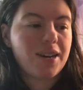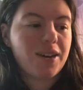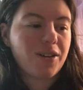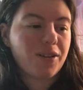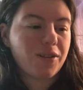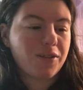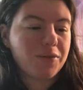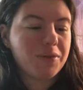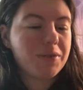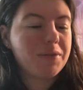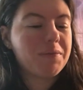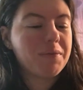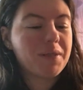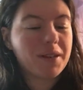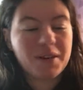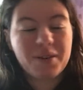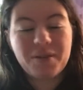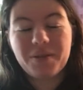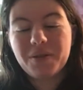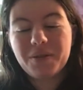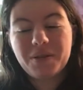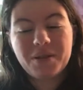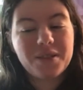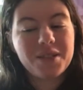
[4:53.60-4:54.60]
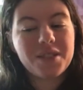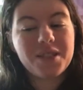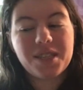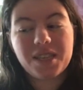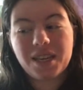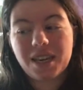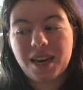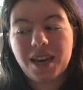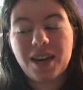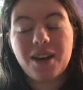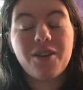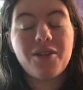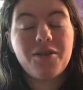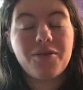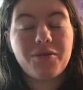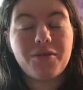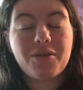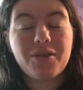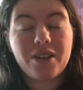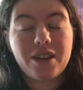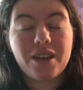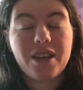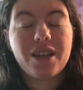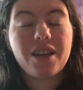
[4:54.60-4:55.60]
out, but we'll see. I
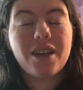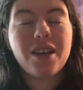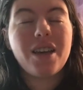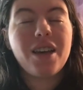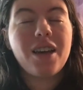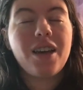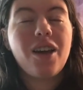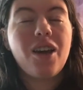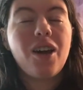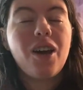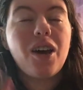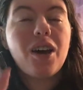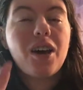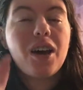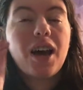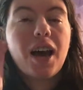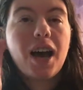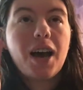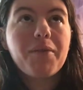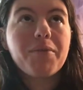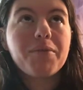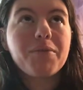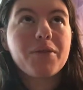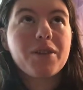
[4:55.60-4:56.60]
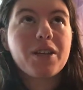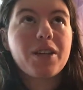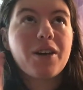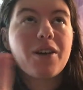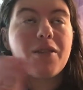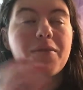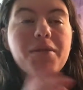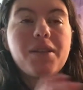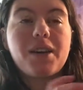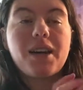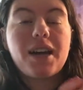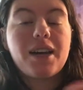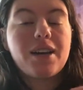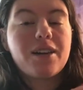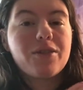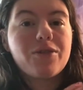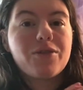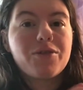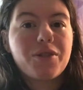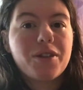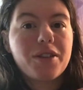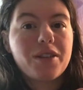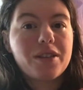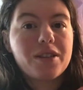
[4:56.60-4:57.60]
hopefully, I'm really hoping I
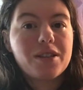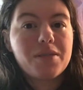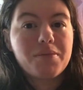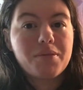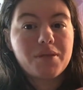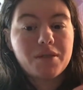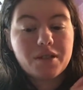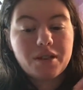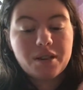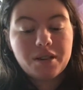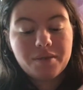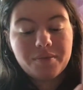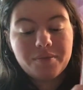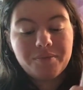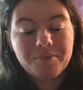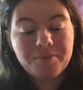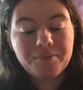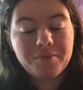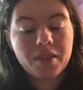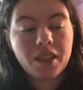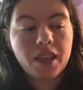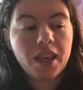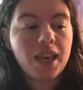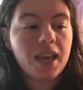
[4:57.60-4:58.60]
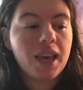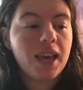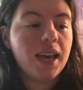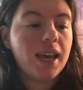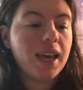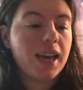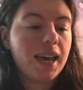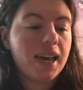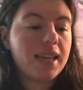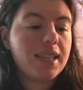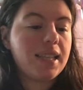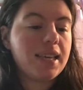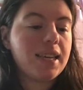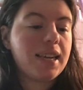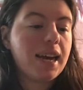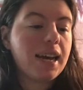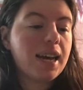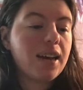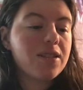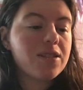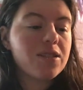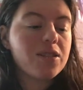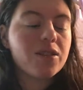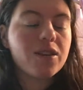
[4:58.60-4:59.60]
enjoyed this book. And then
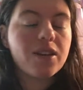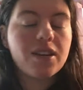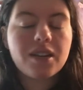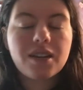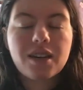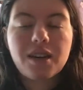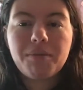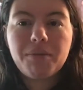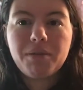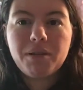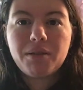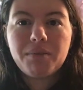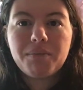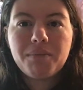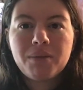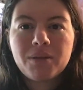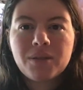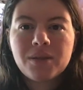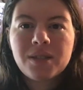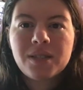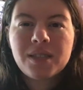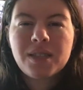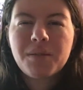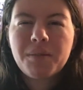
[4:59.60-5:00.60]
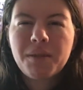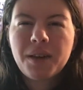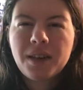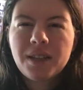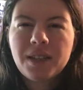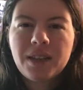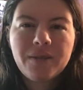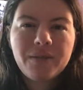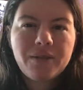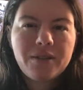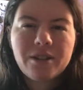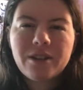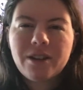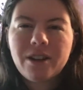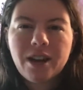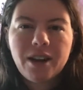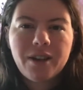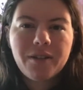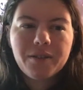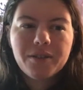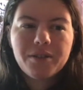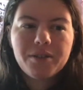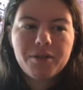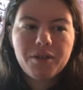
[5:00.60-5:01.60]
I also got a couple of books in the mail I figured
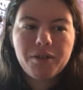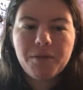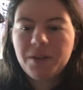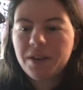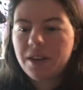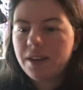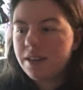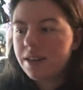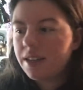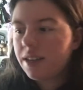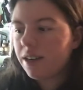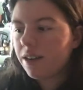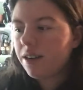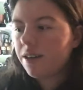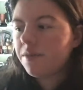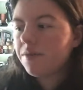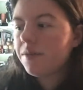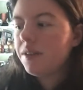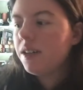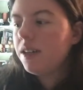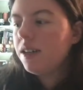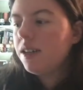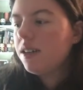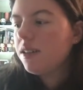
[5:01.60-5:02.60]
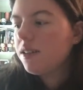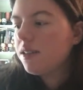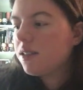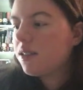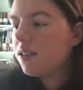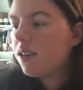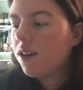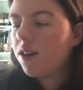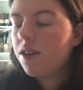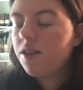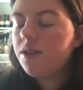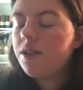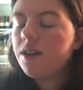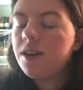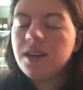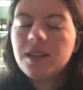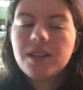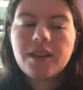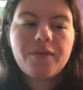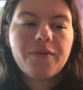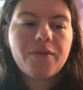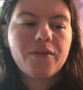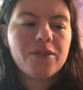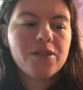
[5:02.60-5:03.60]
I would throw in here. So
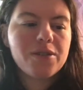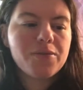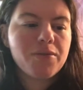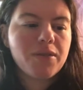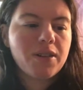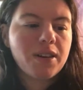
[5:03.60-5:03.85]
the first